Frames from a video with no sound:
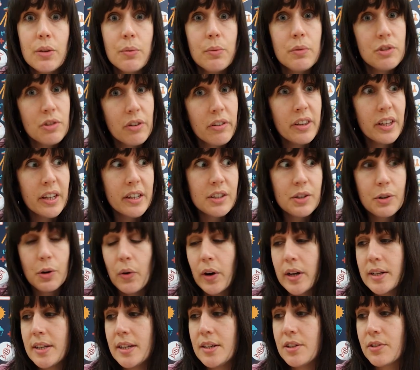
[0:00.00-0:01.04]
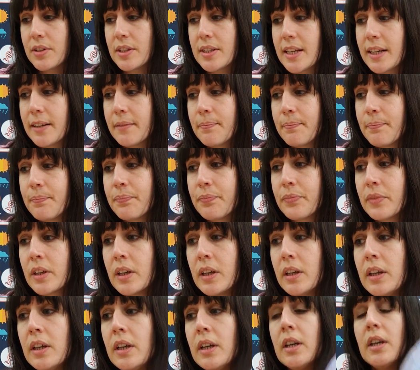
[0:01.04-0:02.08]
which I think is quite interesting.
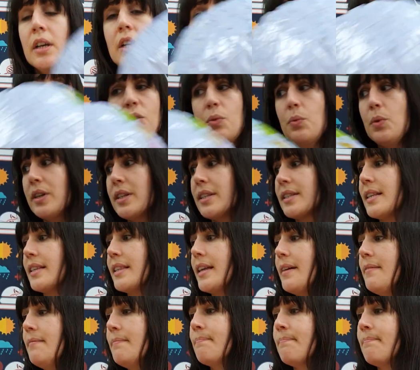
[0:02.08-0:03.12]
So what is it then